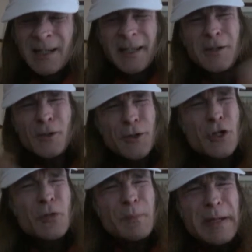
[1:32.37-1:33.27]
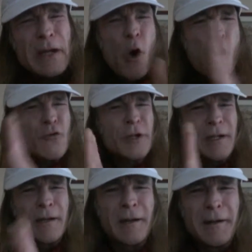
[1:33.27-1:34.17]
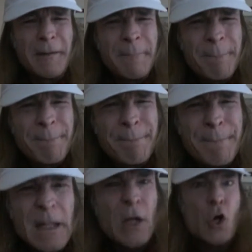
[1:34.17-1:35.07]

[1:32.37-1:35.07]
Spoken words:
you know, there could be a hurricane. There